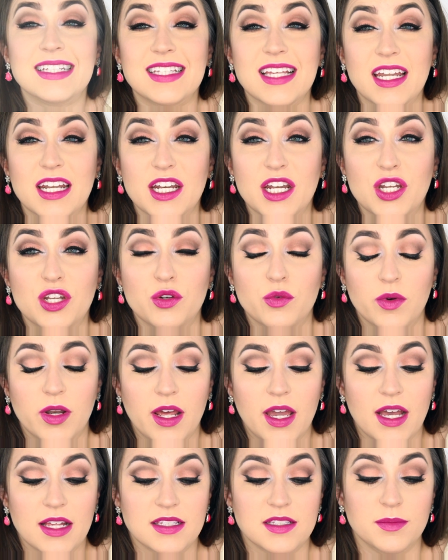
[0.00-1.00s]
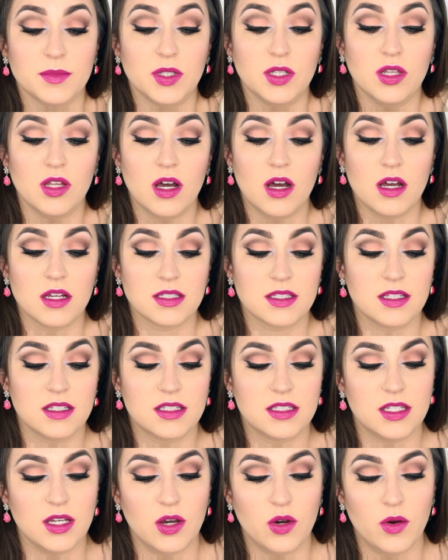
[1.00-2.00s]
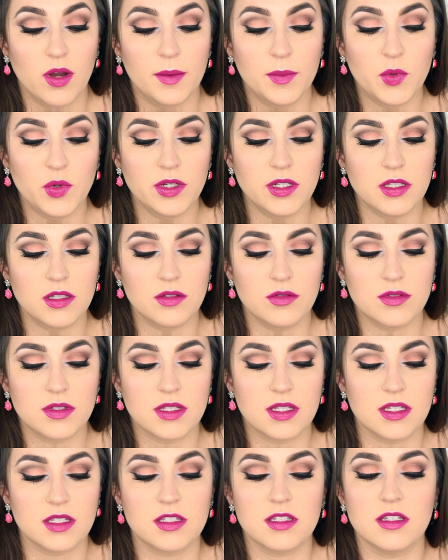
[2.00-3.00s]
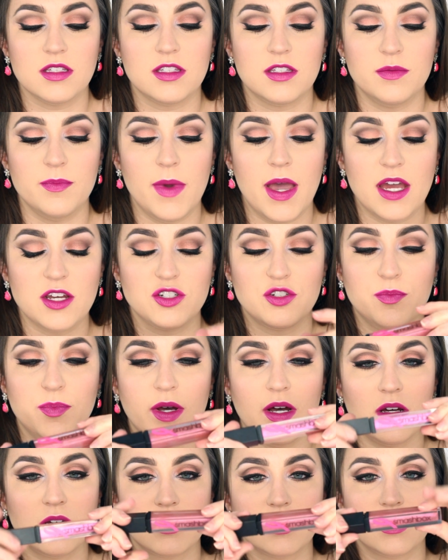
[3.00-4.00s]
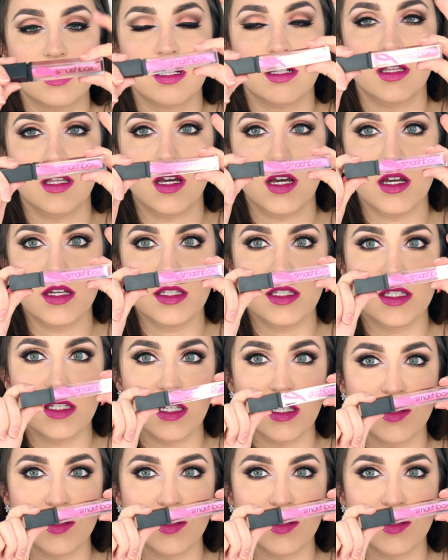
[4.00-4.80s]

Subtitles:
decided I do want to add some gloss, so I'm going to use this Smashbox gloss.